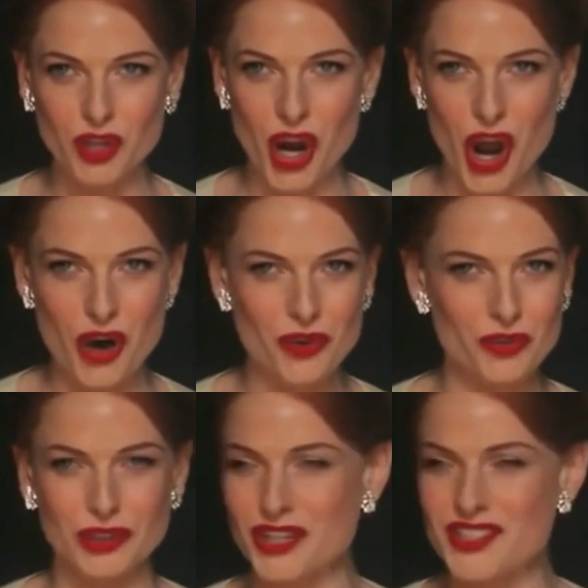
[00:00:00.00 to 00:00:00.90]
of love
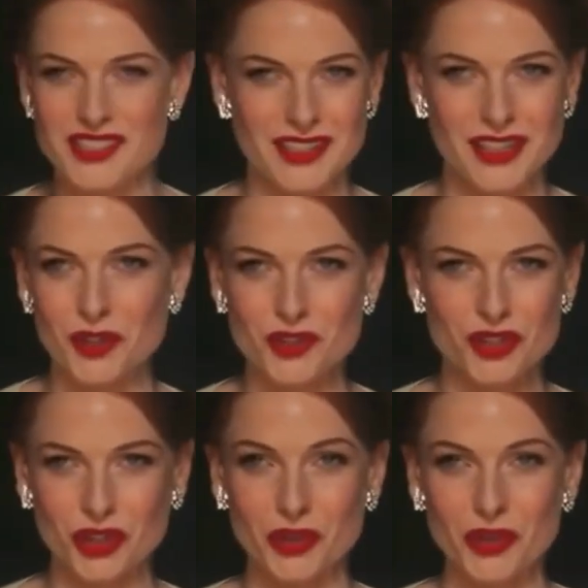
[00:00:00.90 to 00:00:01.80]
are
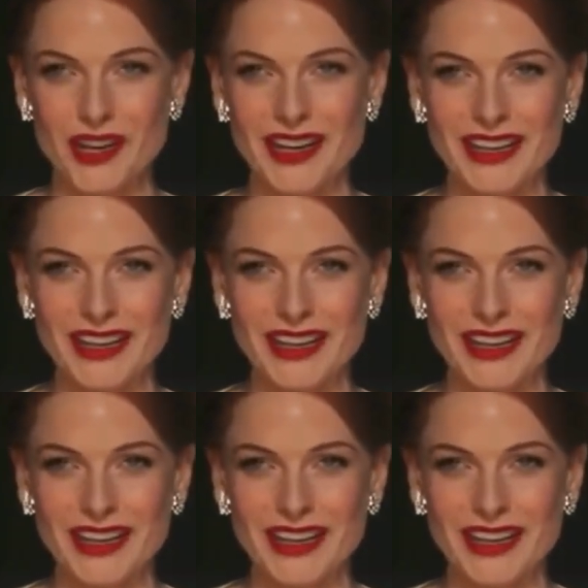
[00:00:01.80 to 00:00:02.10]
still too